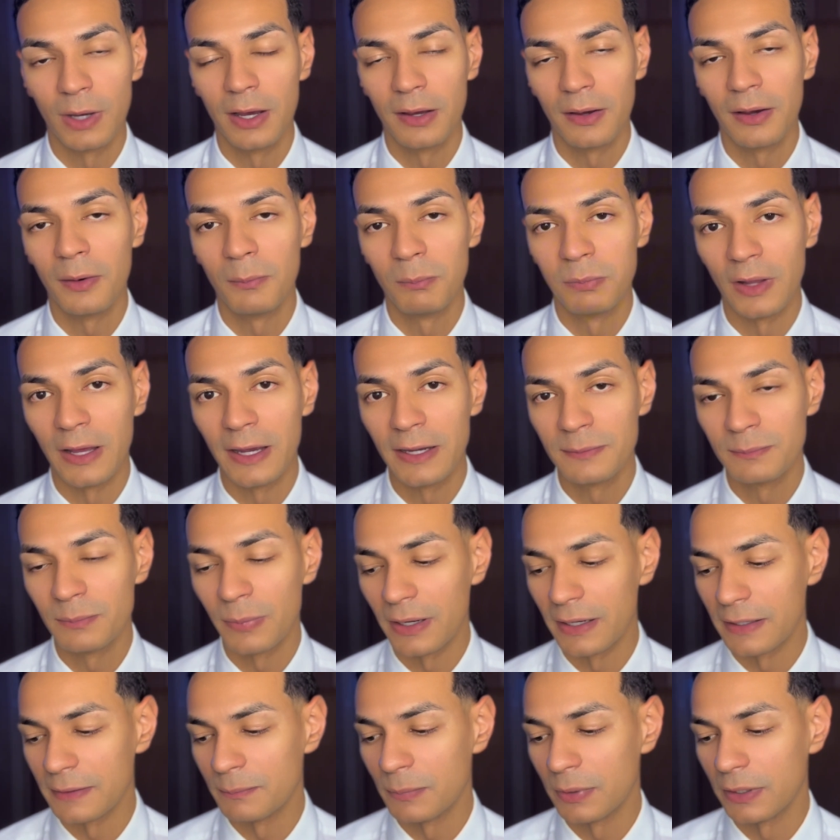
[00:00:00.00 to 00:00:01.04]
a blind
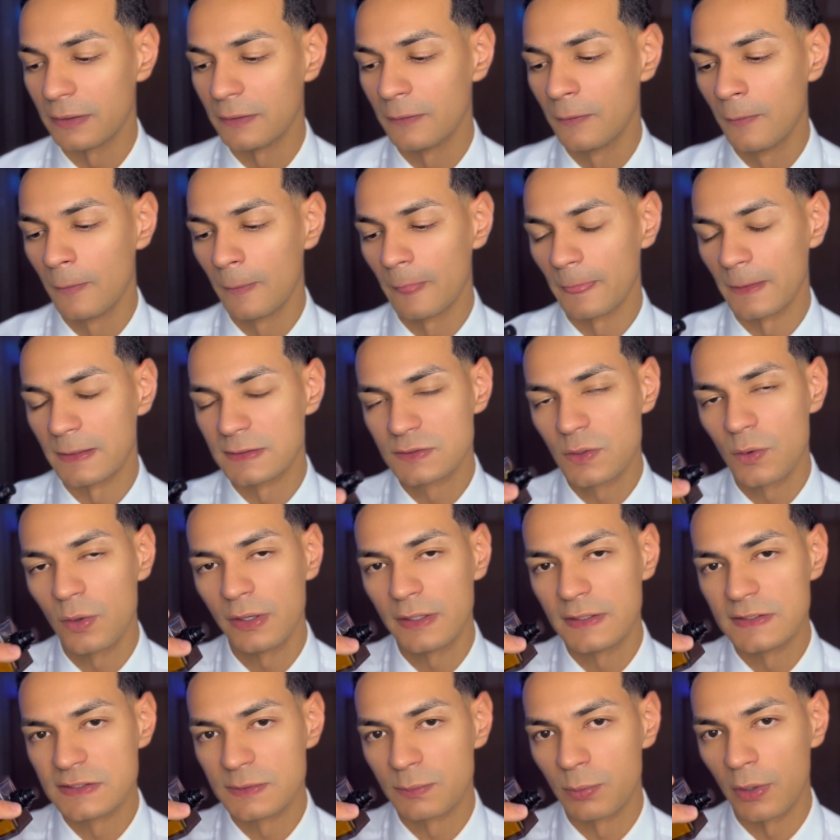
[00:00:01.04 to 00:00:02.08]
buy. But let's go
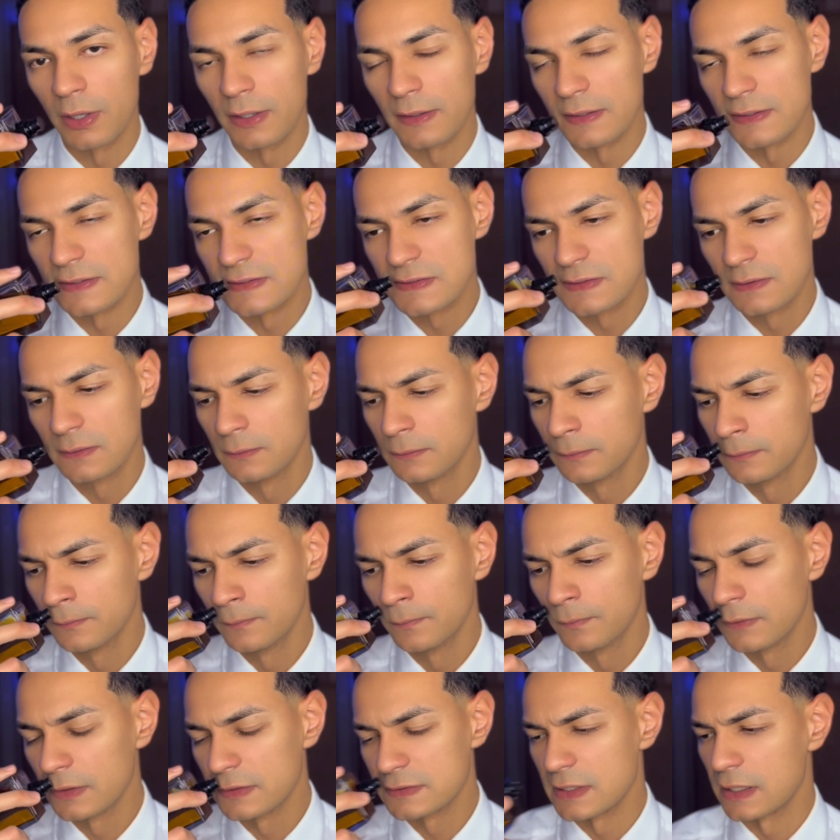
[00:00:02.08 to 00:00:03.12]
ahead and spray this
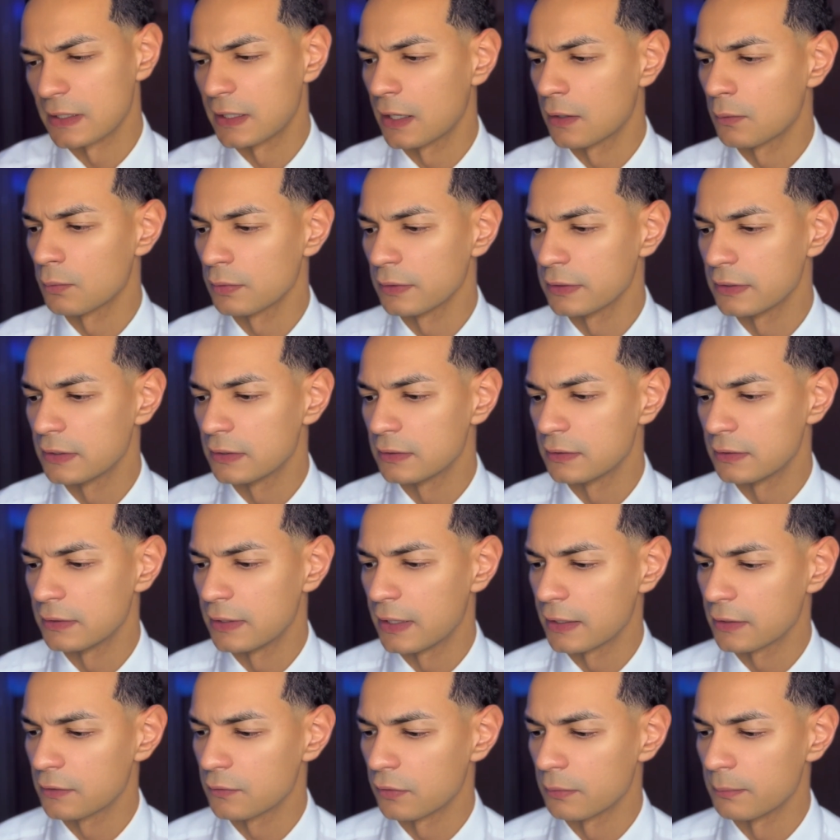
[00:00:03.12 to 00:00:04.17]
because I can't really get an
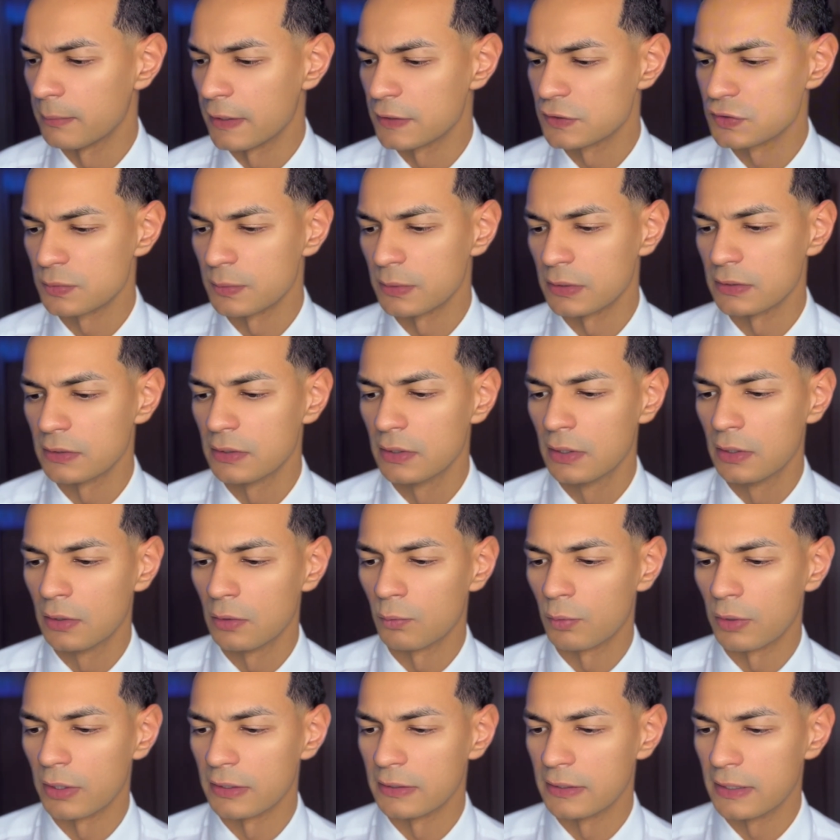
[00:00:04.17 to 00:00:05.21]
accurate measurement
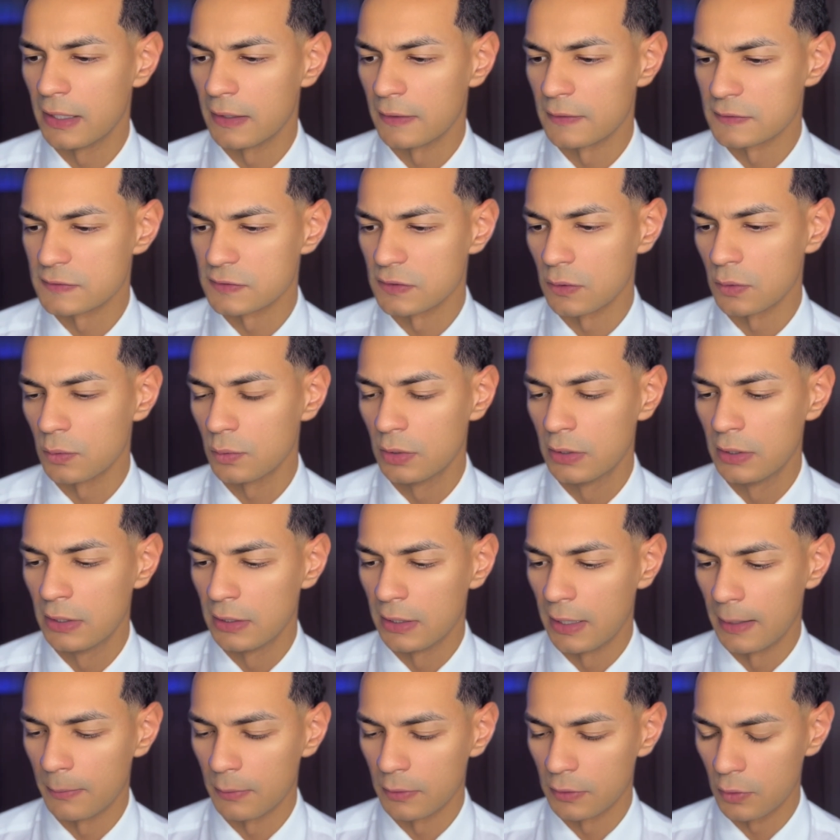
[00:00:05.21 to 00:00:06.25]
right now. So
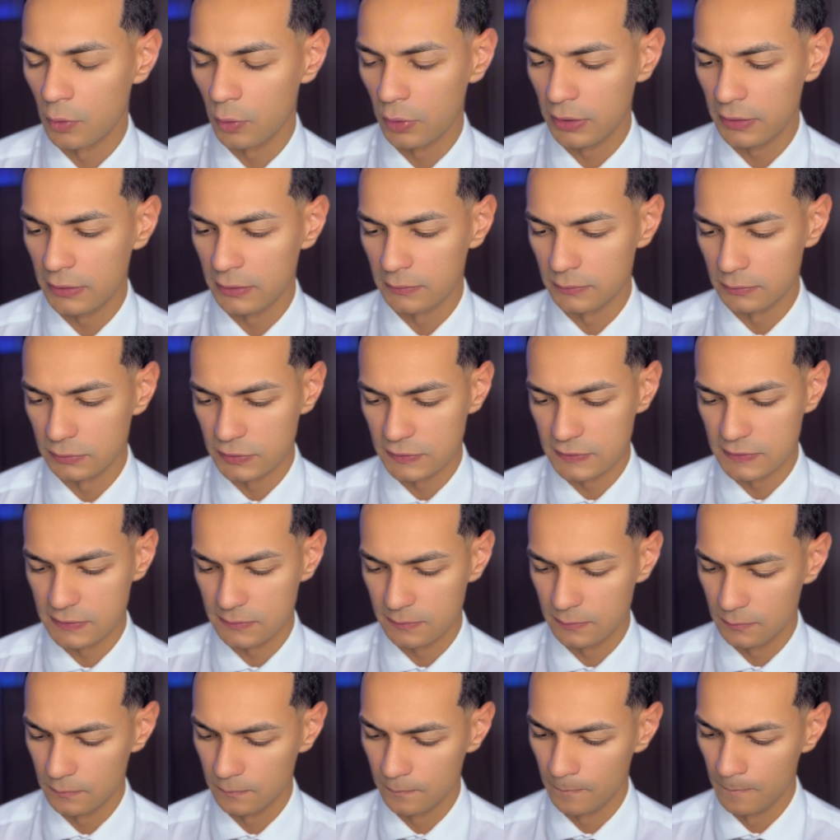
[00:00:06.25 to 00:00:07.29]
I'm going to go ahead and
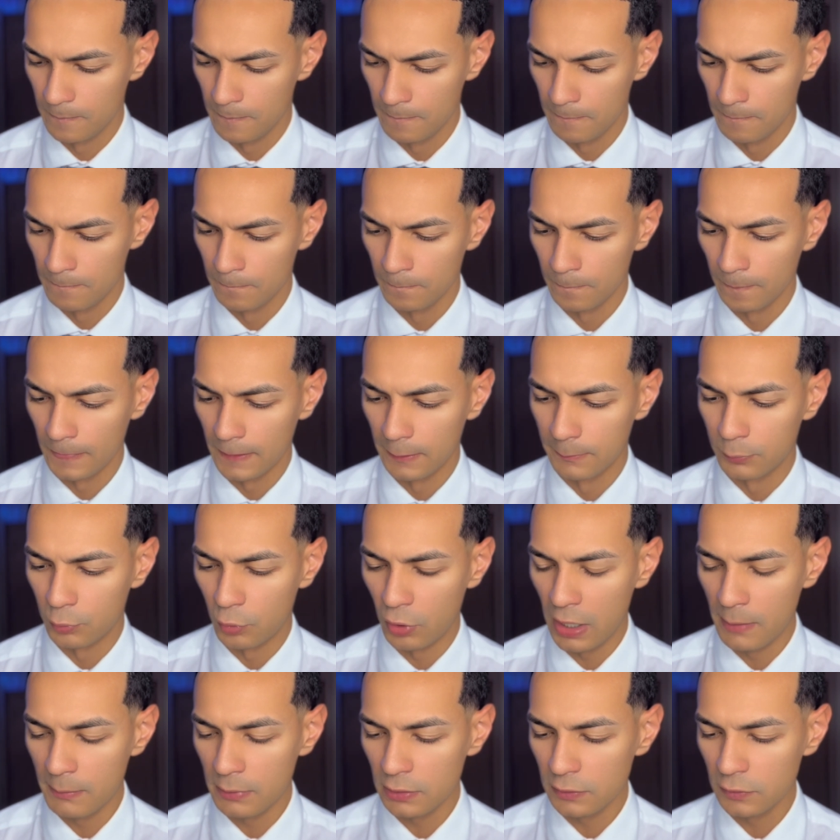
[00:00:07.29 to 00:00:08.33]
just
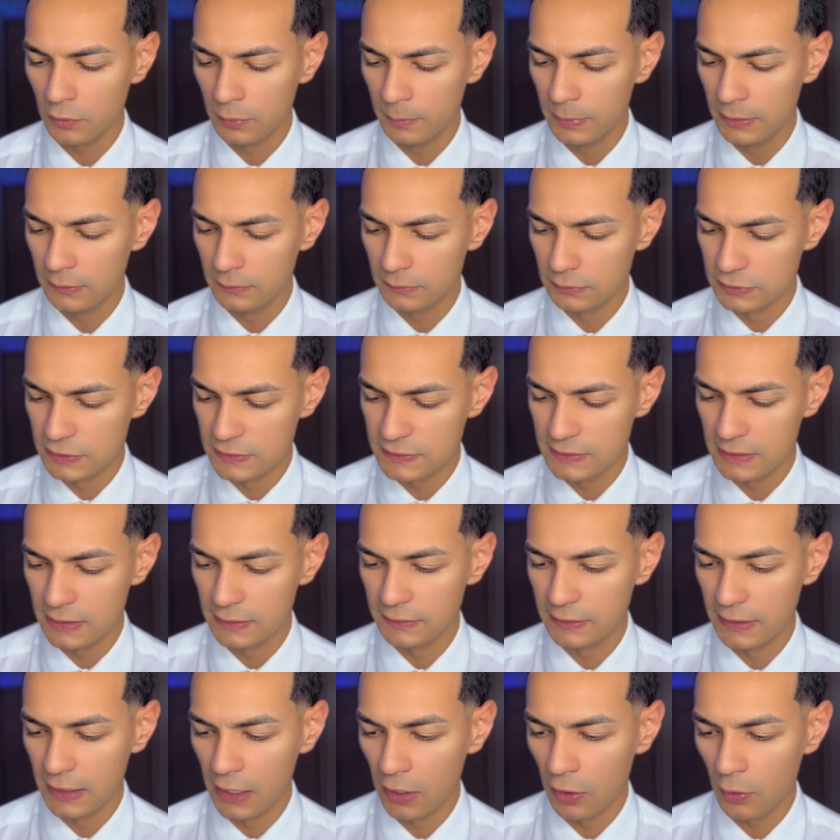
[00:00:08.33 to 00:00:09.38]
prime it a little bit just to
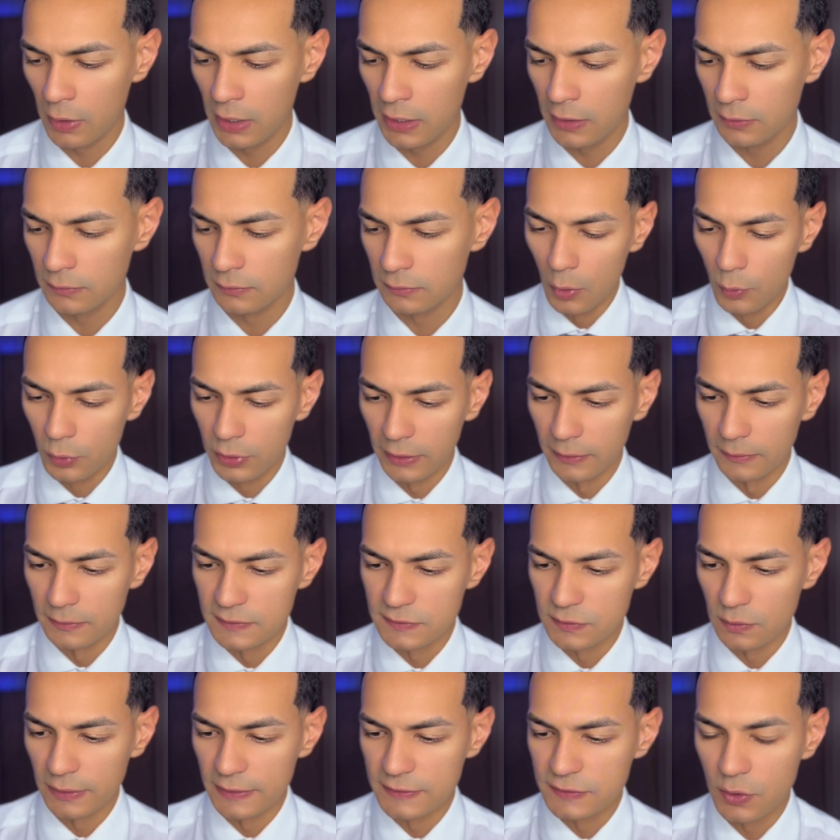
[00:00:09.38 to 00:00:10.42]
get the air out. Okay,
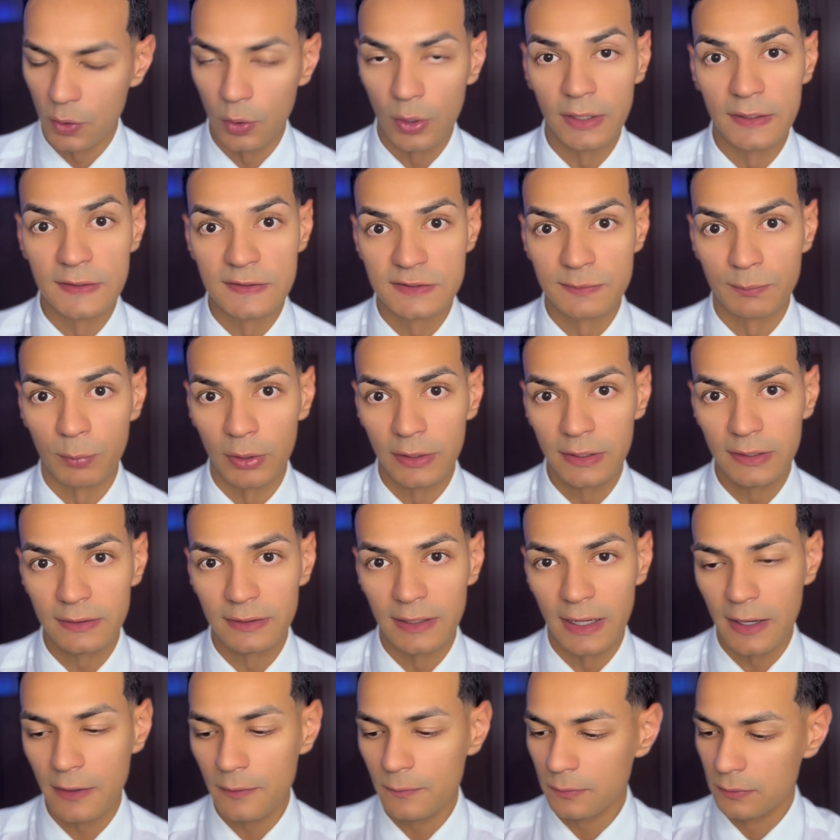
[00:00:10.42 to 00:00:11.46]
so let's go ahead and spray it
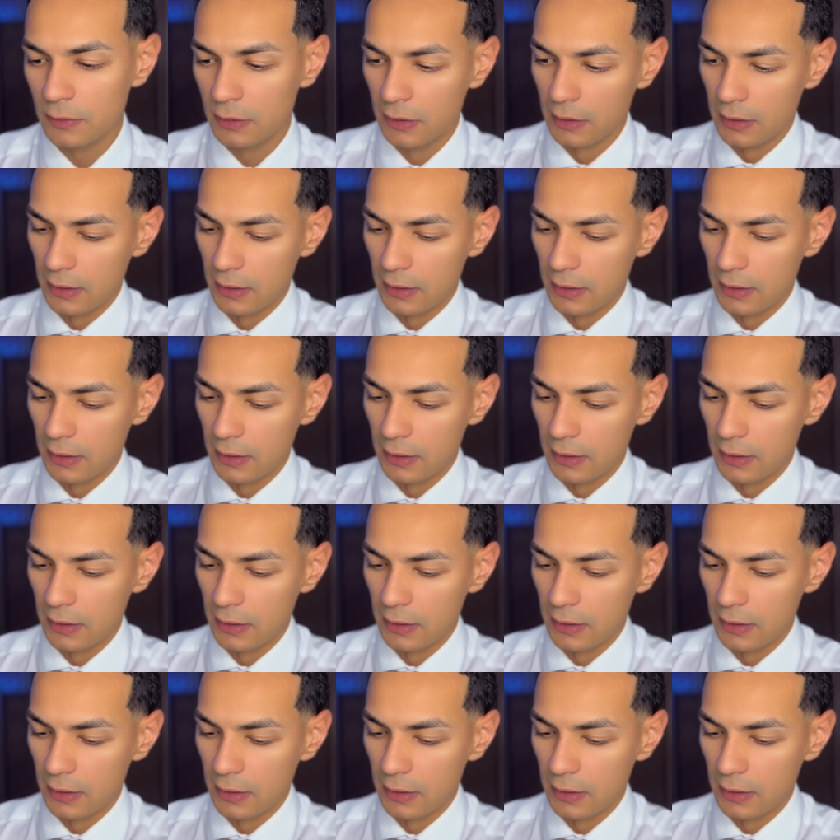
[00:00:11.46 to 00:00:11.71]
now.